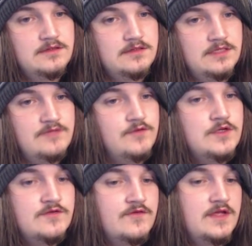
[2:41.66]
If you
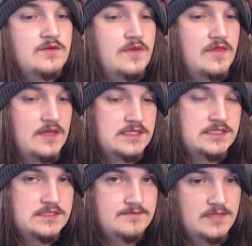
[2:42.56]
defend with
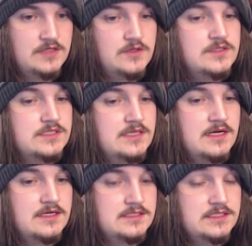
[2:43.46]
this, and you
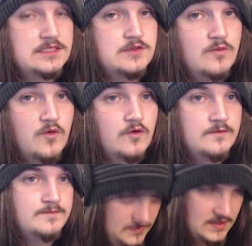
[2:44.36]
discard a 6 or more,